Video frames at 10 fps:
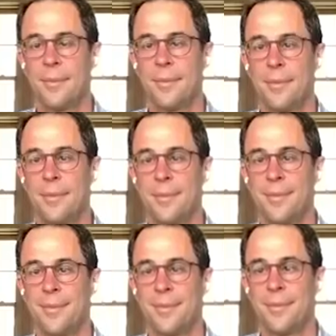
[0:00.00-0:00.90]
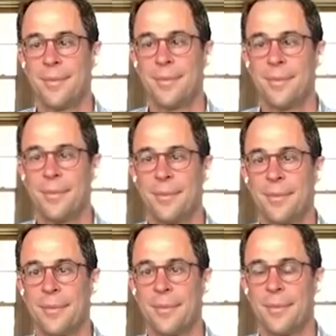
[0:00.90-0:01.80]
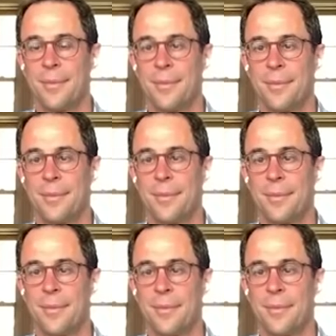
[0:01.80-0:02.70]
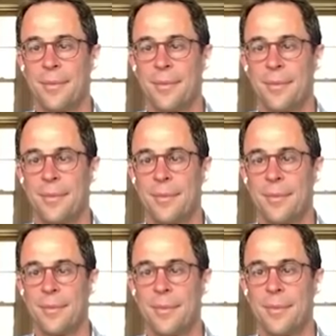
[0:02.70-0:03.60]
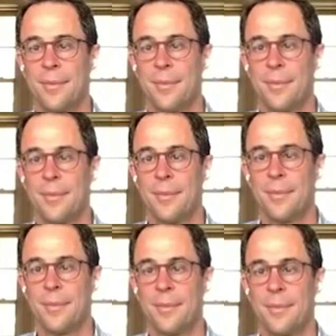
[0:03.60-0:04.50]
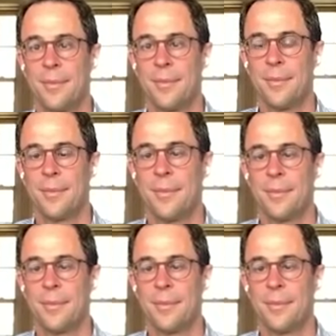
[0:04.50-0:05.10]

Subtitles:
(not speaking)